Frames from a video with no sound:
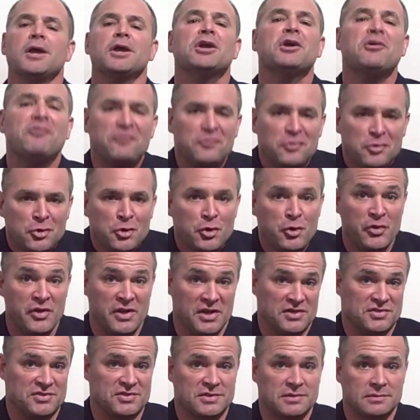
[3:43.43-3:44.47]
If you do
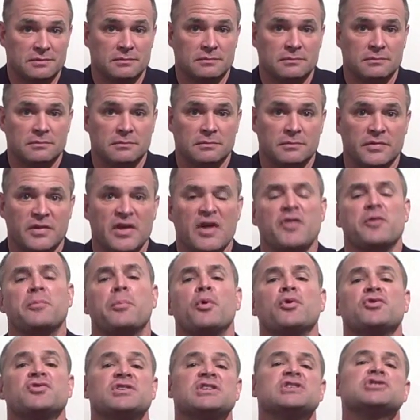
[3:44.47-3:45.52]
this, the other
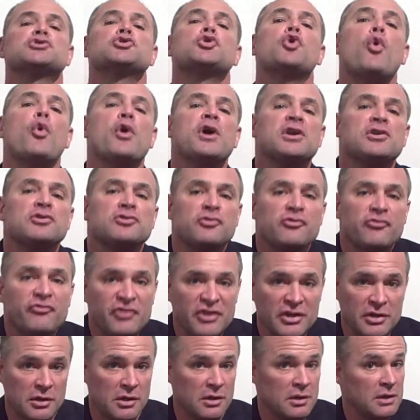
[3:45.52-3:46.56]
person is going to
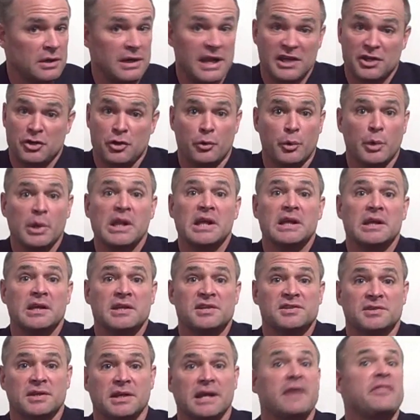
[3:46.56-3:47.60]
feel like you're really
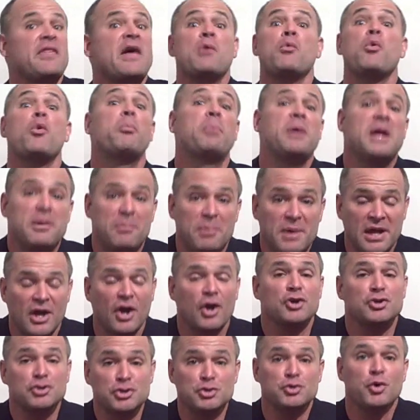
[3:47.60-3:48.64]
listening, and that will be
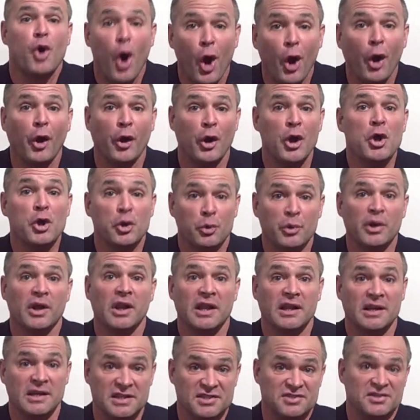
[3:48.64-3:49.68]
because you are
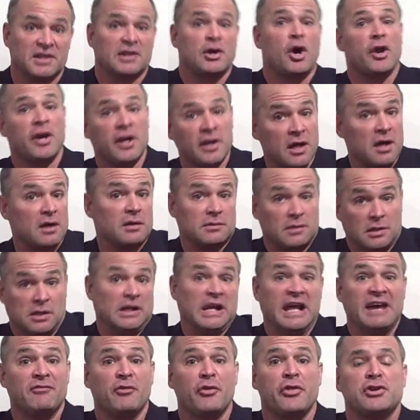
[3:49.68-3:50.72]
really listening on a
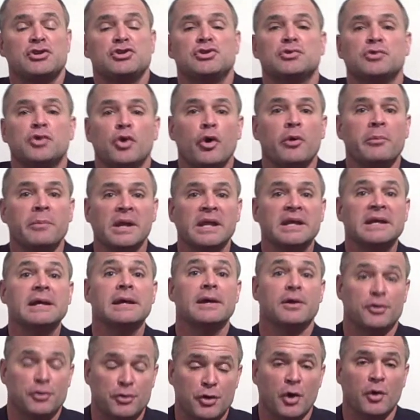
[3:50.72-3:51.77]
level that you normally
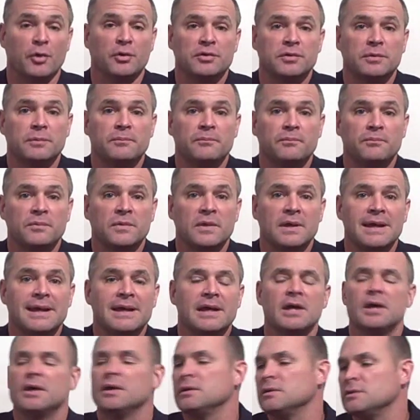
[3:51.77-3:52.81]
don't.
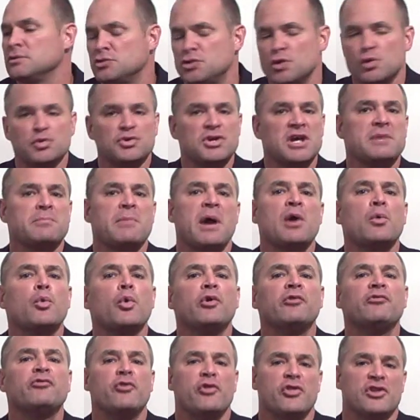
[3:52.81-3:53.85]
Don't take my
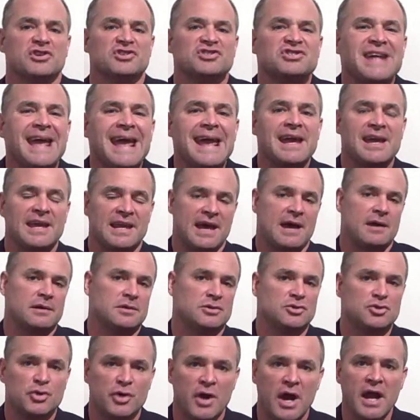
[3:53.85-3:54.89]
word for this. Take it out
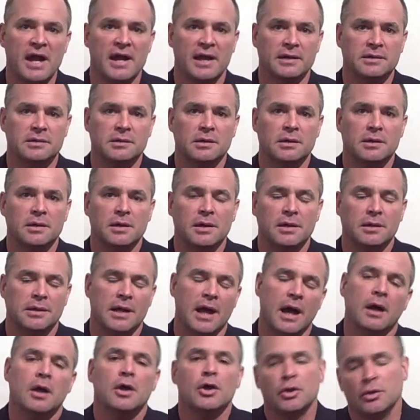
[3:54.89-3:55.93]
and try it.
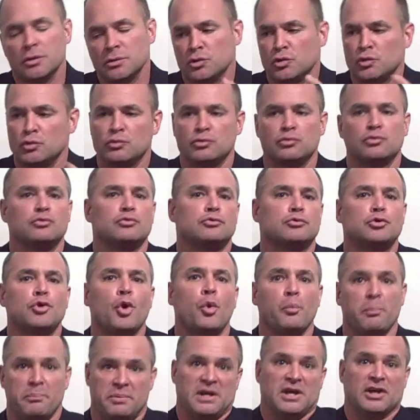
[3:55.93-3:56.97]
Now,
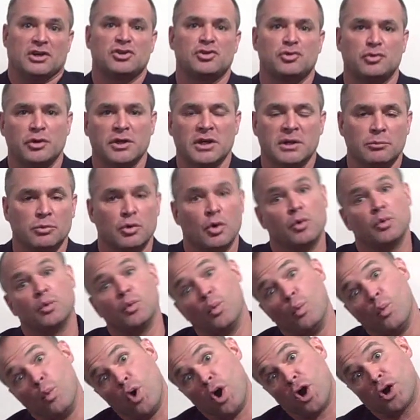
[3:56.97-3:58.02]
don't be extreme. Don't
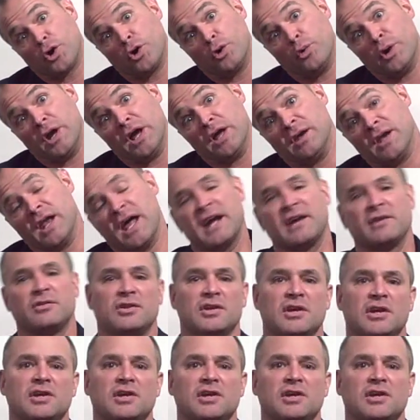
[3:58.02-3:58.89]
walk around like